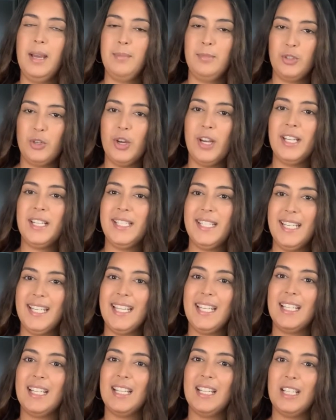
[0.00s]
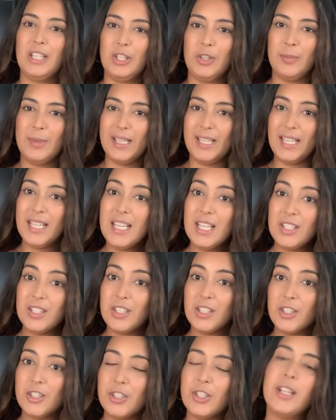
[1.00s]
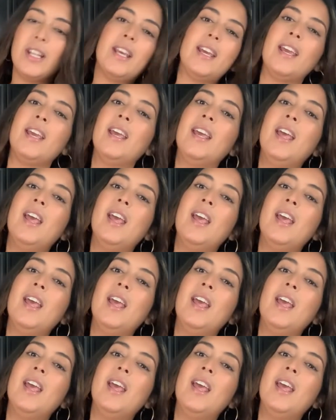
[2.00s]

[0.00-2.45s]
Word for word: I'm trying to take it a little bit easier today